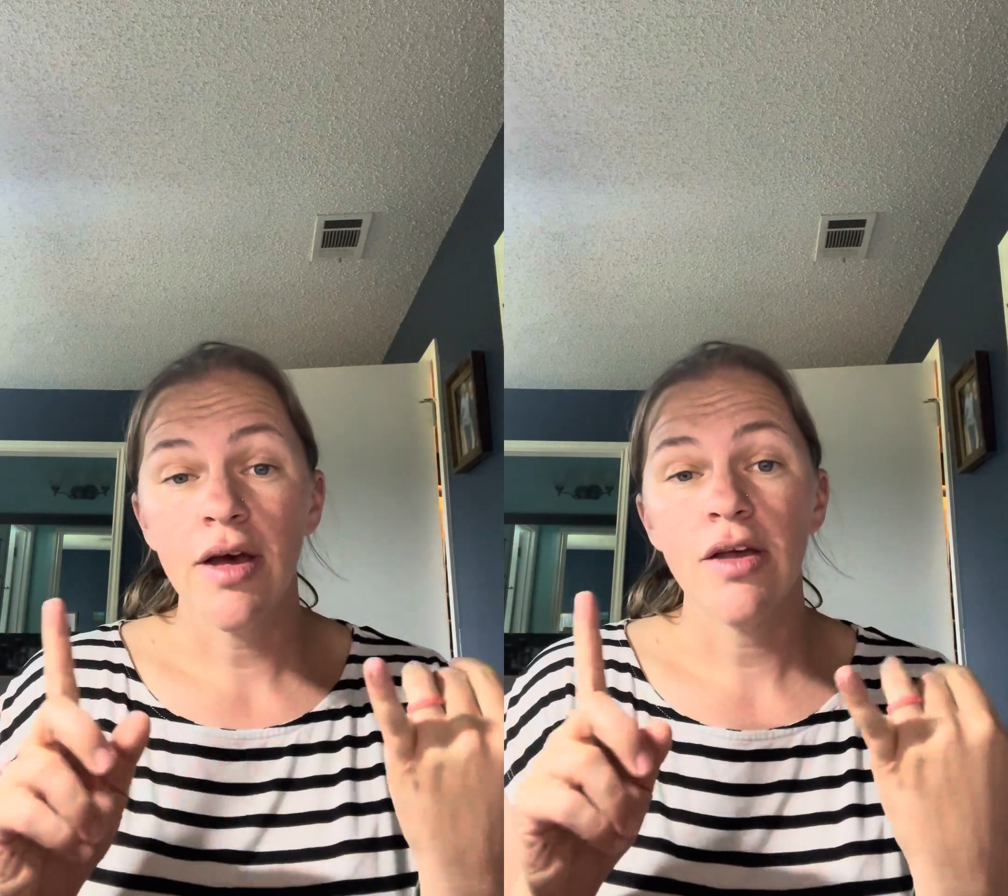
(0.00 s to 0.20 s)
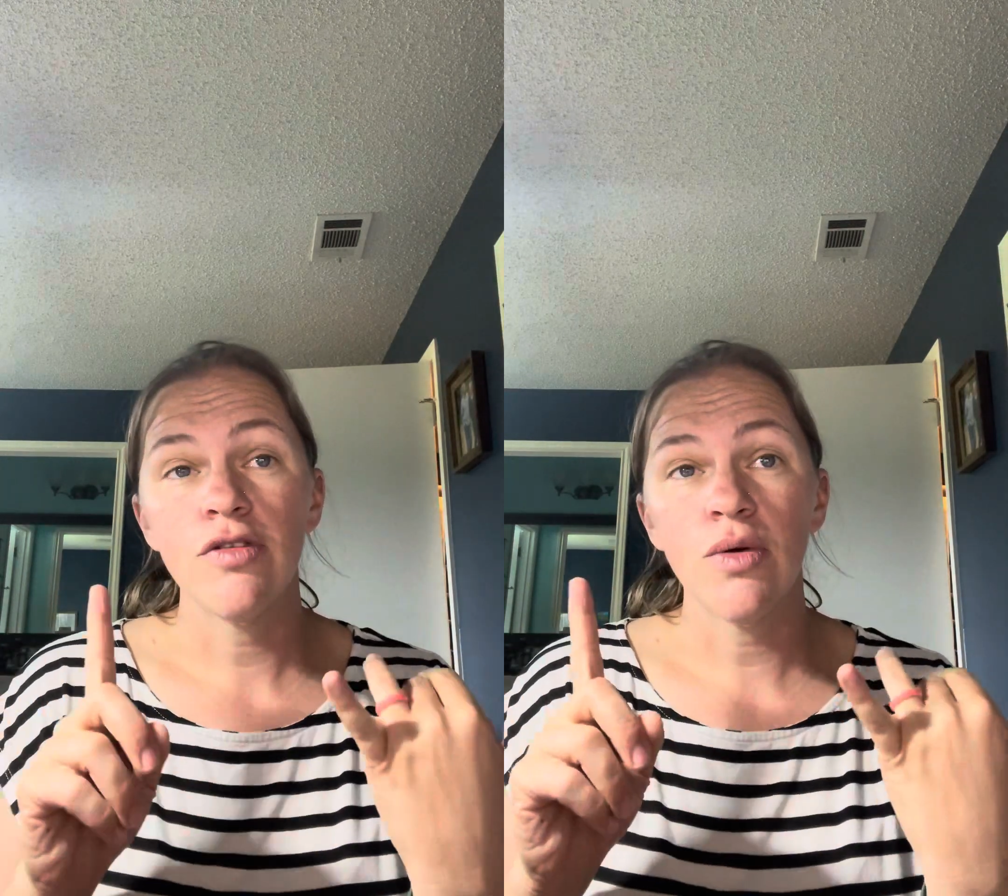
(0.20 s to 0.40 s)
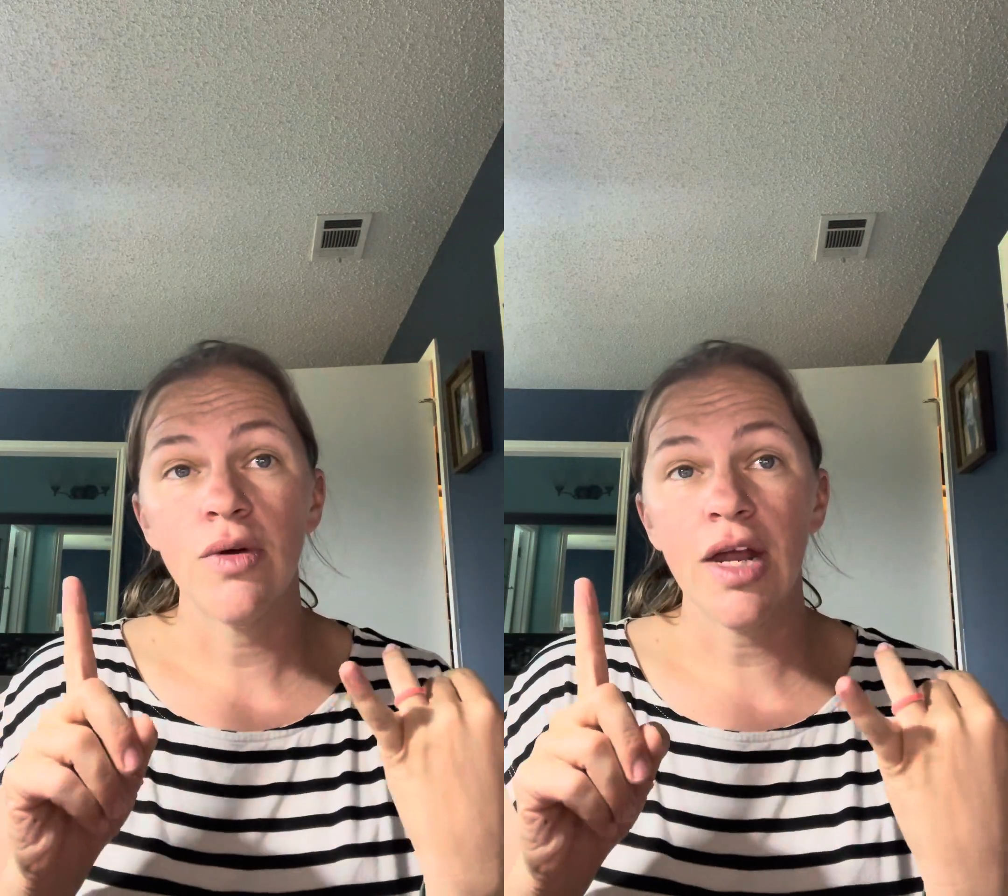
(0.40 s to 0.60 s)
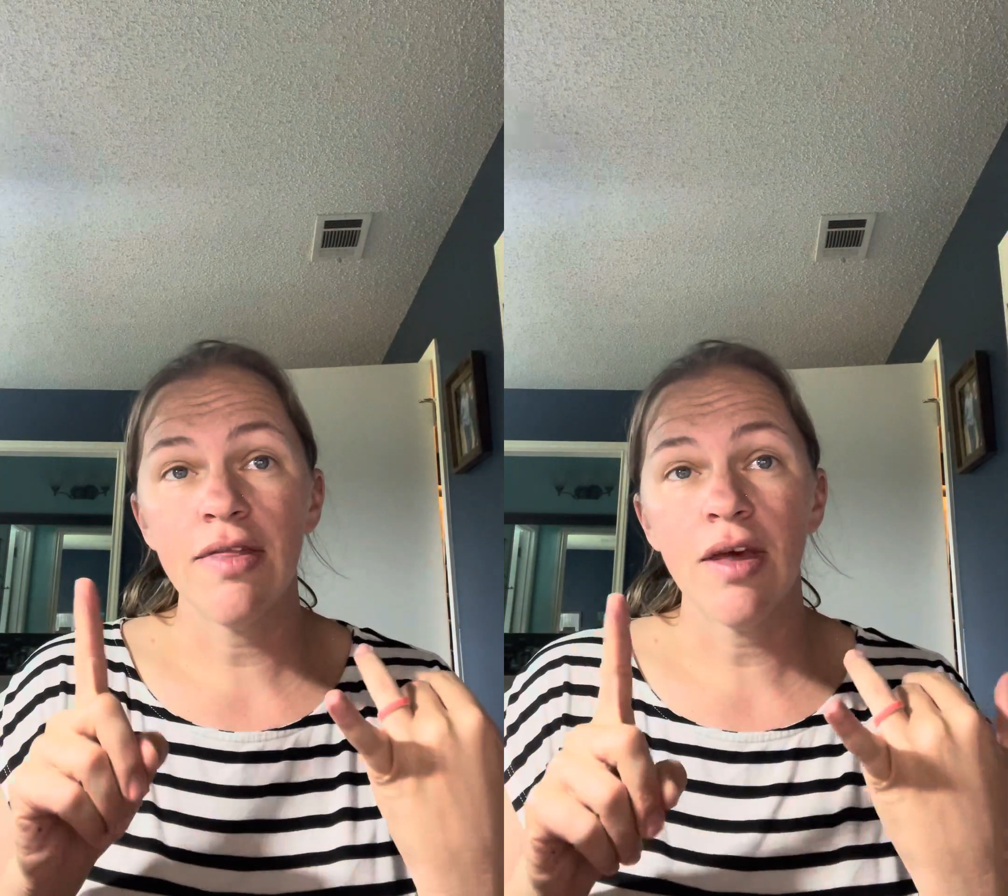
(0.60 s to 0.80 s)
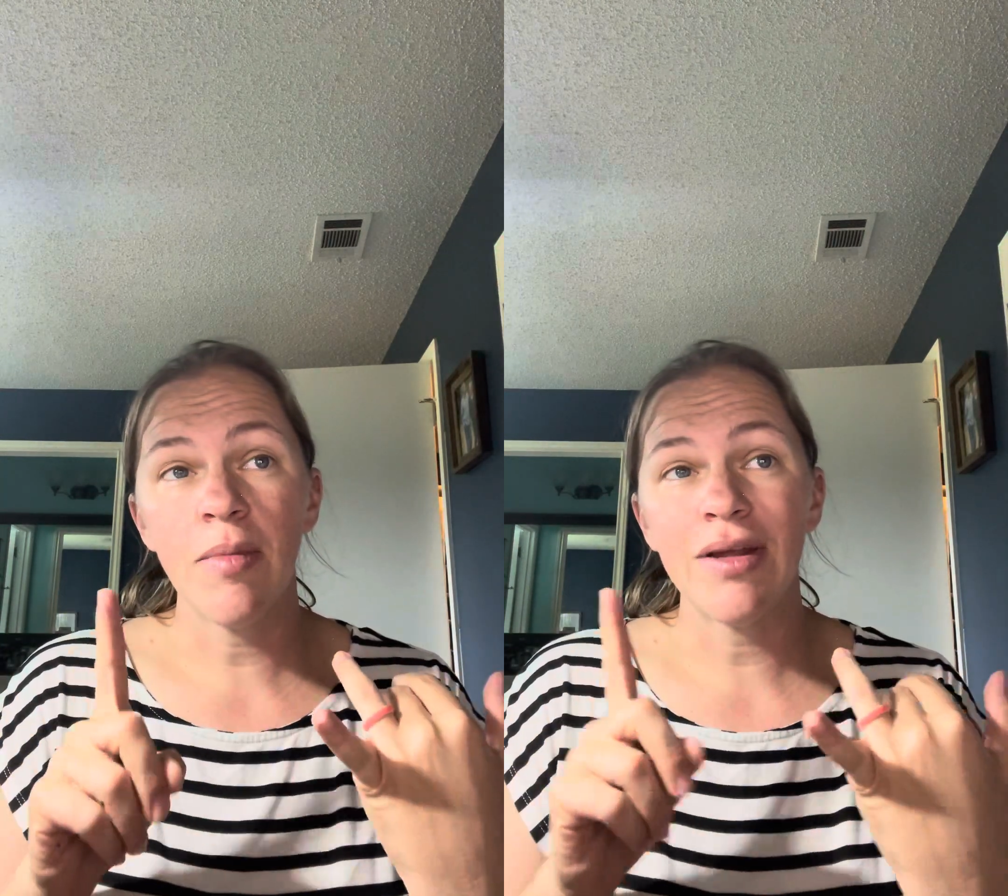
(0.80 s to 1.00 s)
So you got to
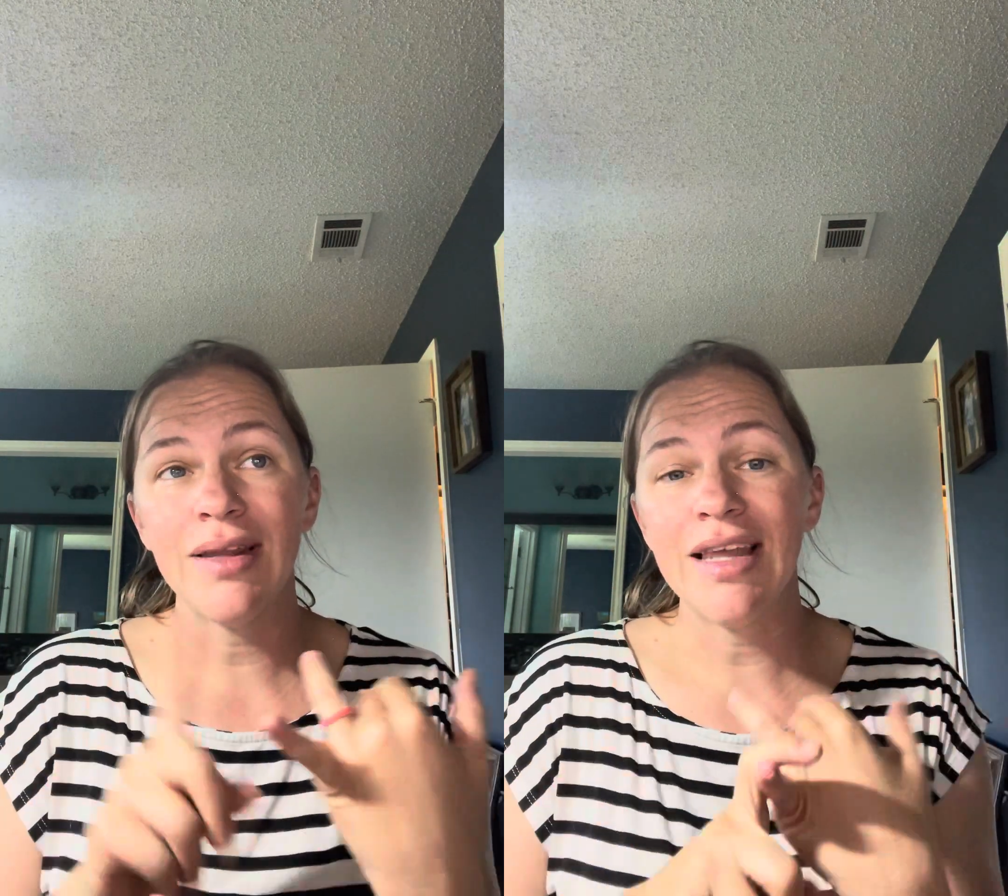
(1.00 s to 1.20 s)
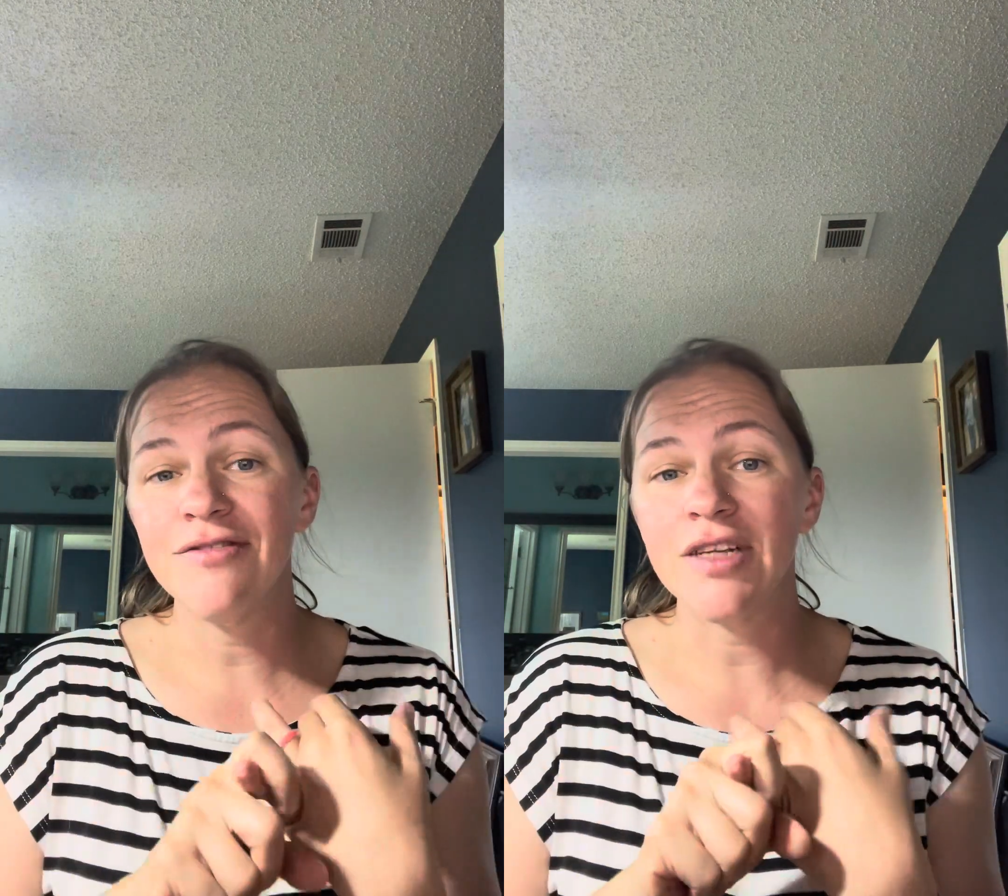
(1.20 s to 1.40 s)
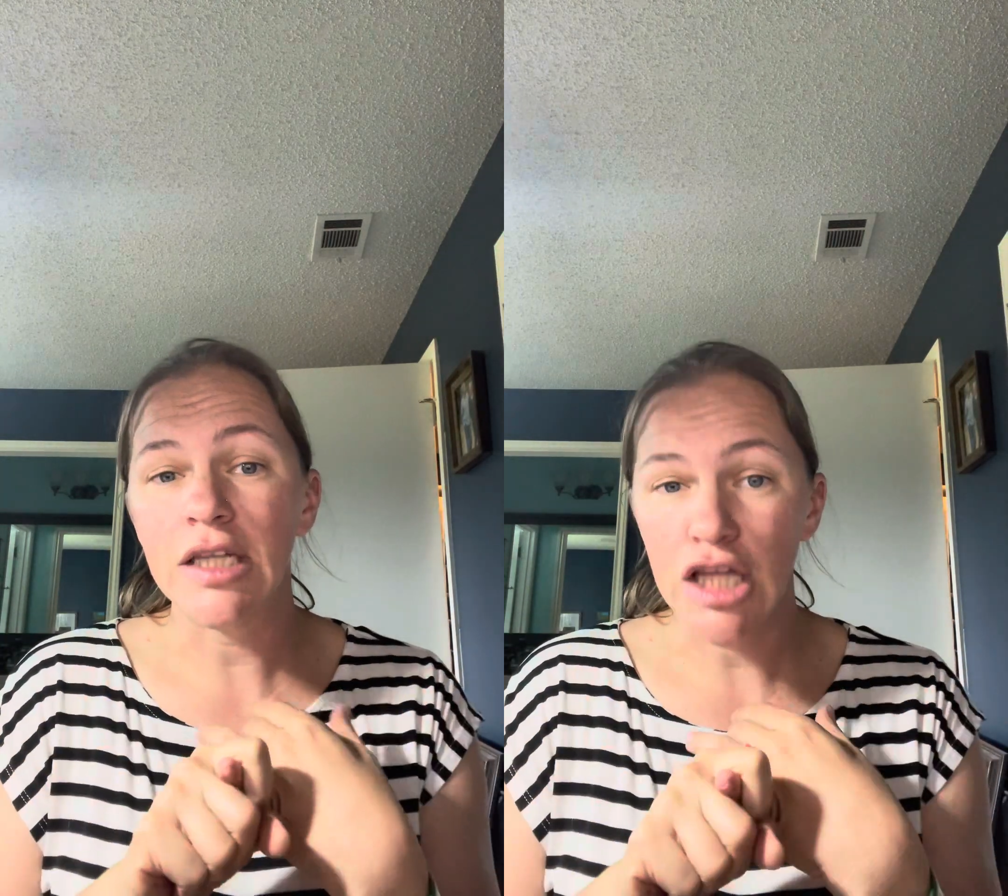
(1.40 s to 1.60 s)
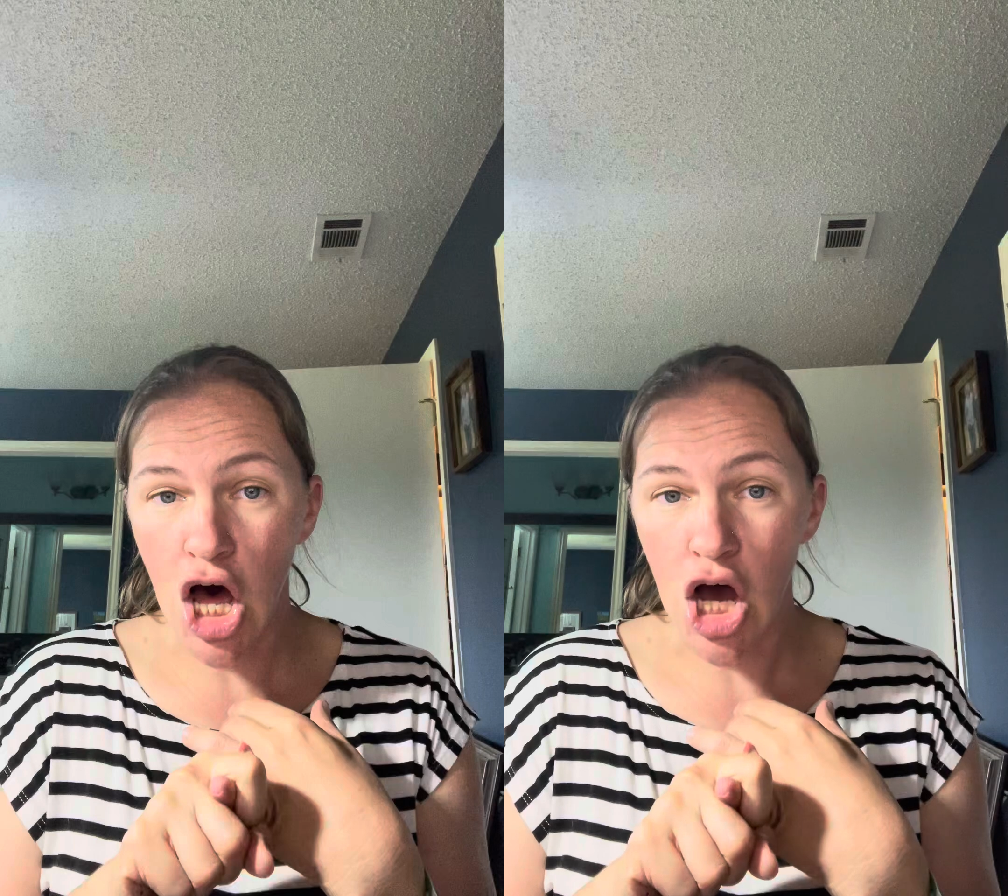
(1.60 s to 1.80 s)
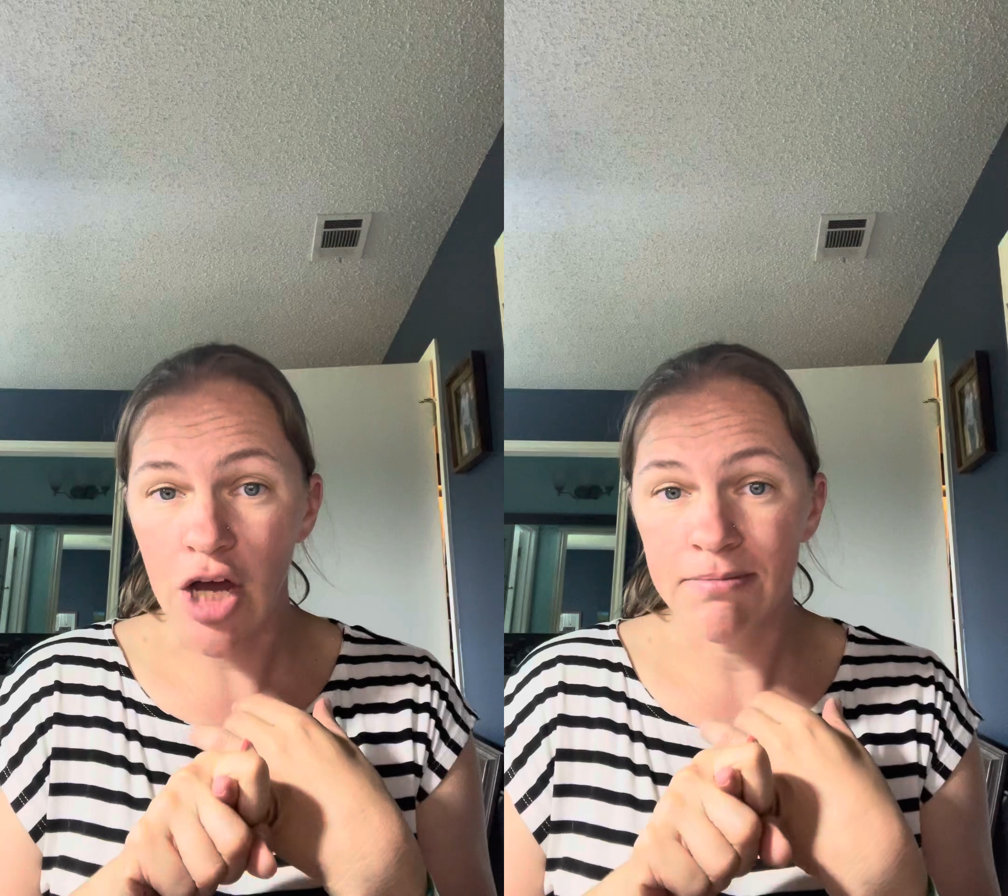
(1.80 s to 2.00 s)
think about left
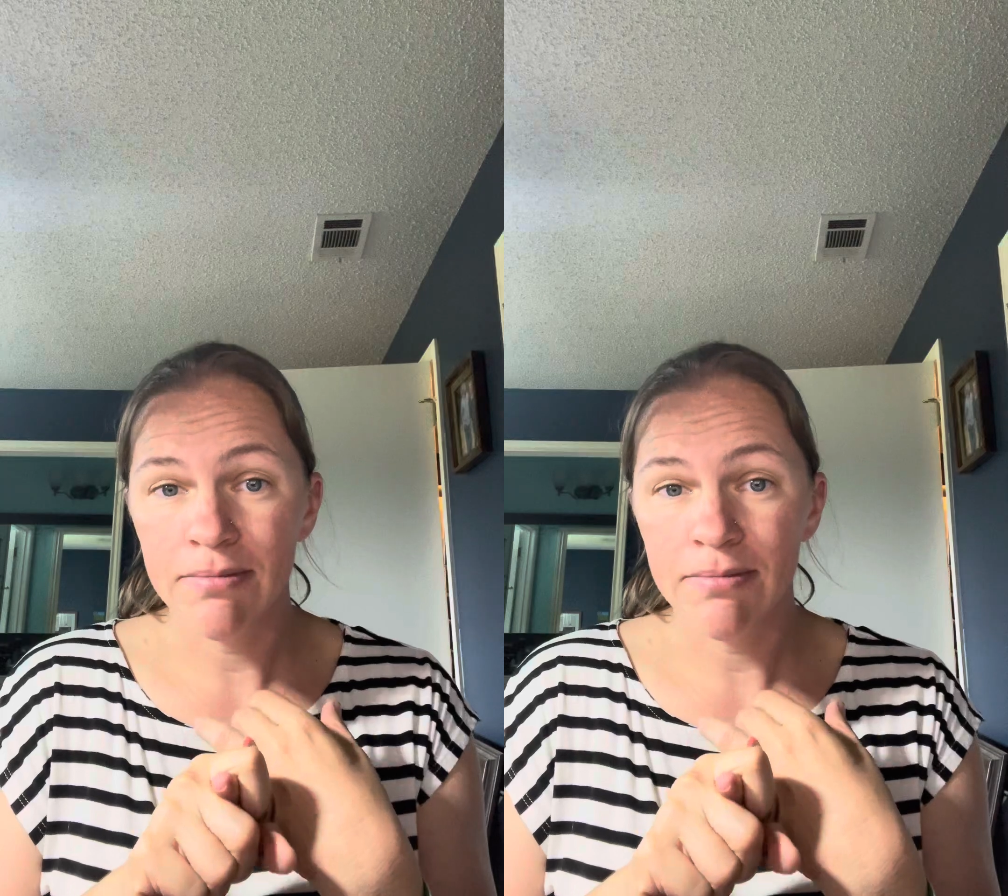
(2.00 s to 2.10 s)
lung.